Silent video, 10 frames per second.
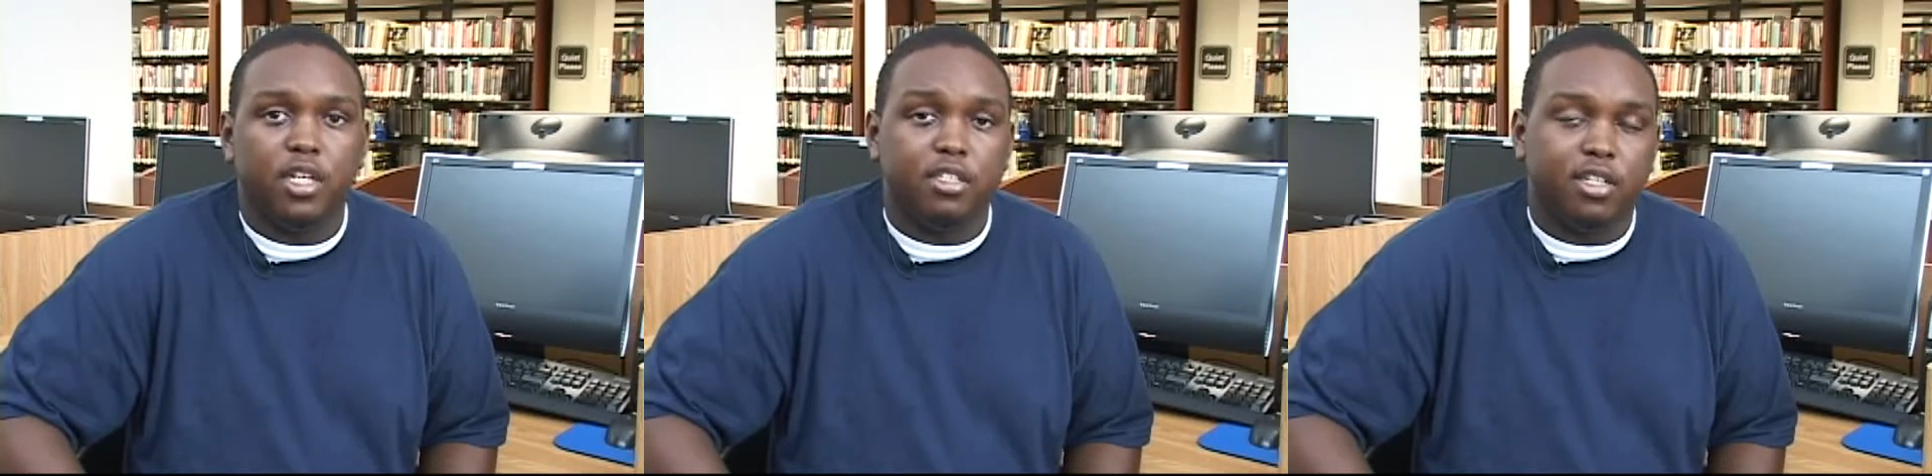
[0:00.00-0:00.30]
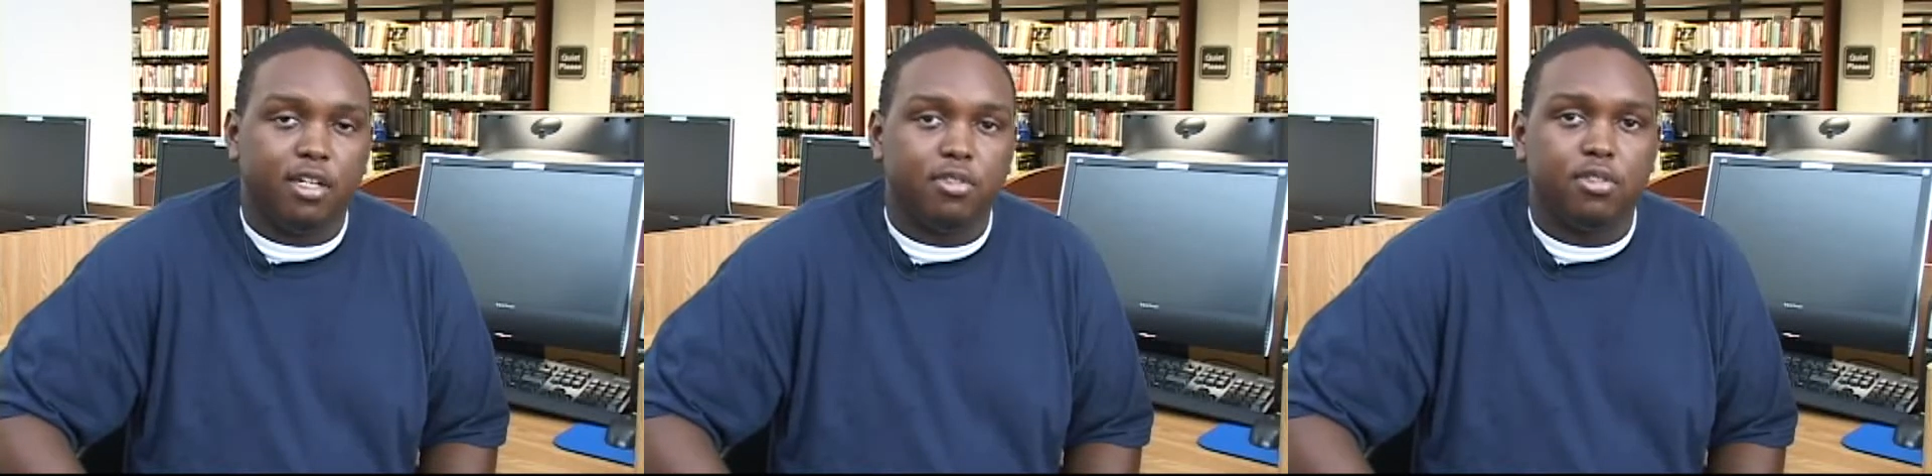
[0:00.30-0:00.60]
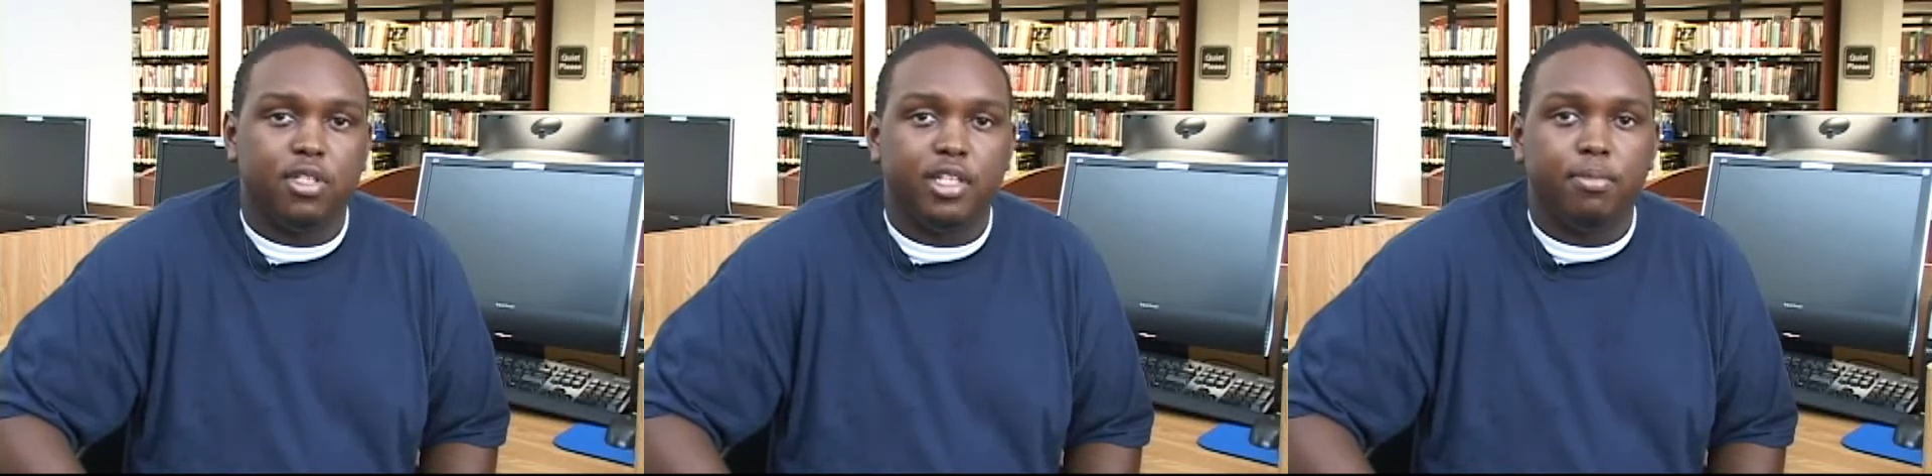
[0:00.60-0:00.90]
and they'll
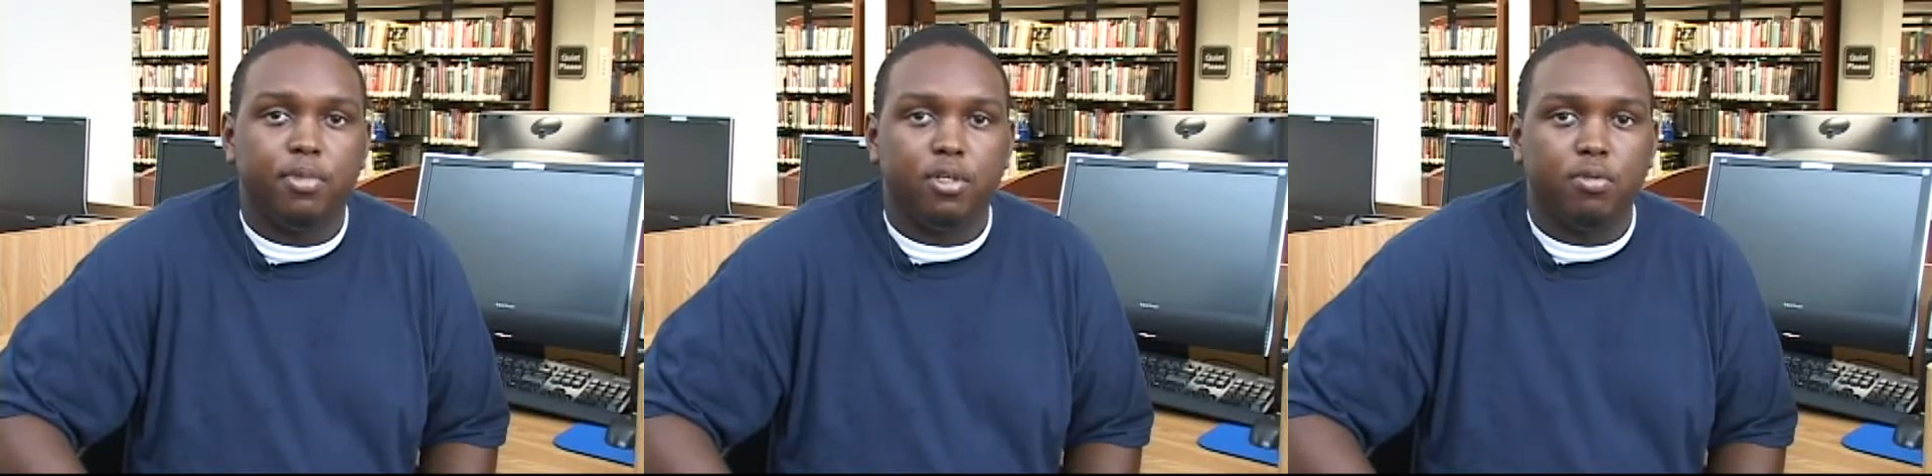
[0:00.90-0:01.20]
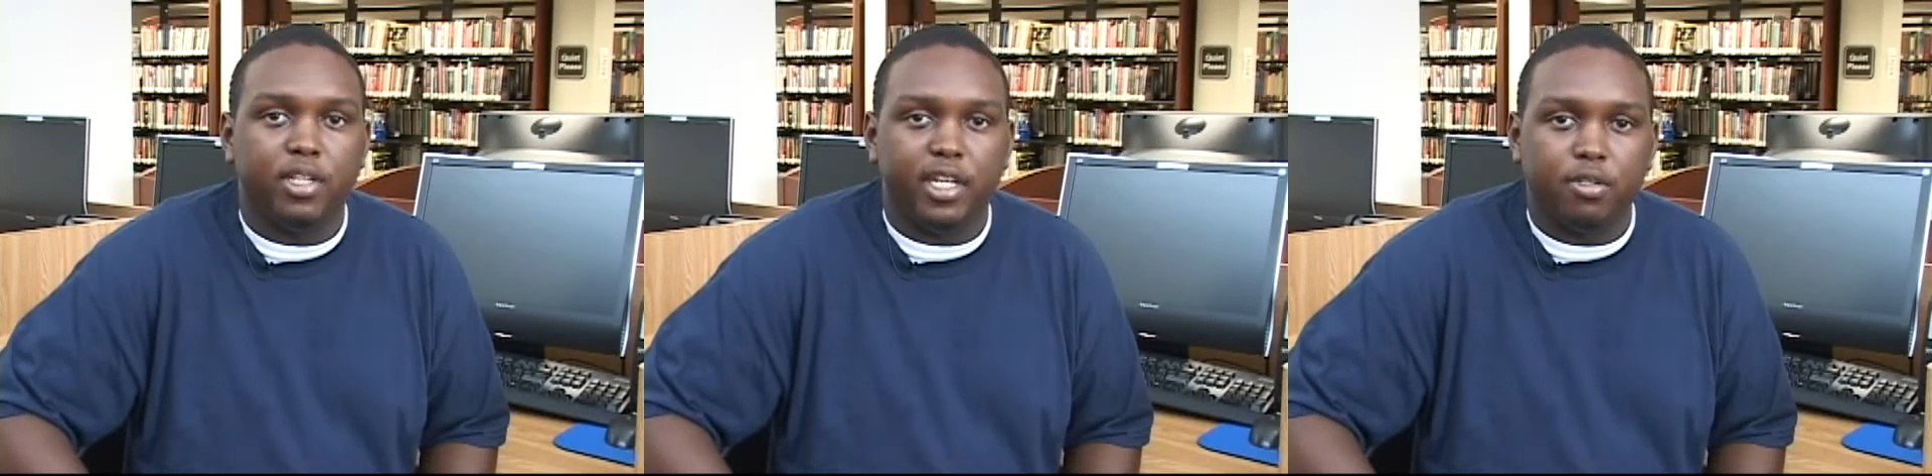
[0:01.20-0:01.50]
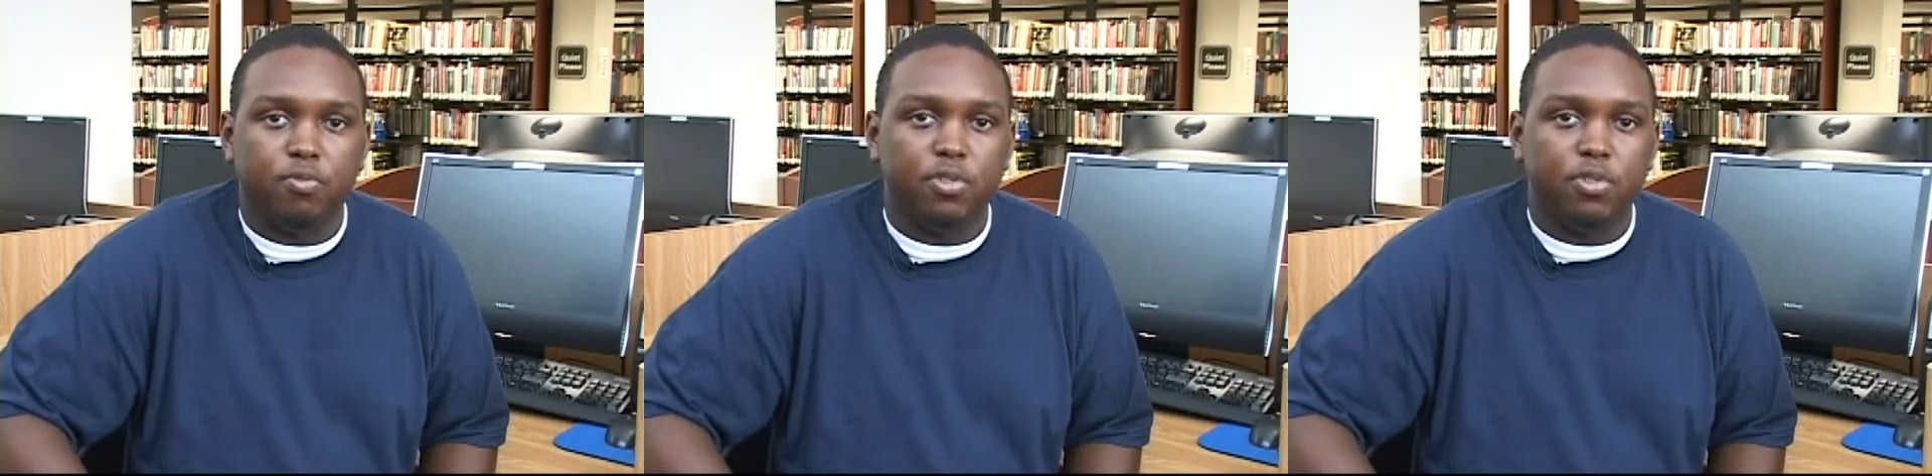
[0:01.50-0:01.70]
also let them know that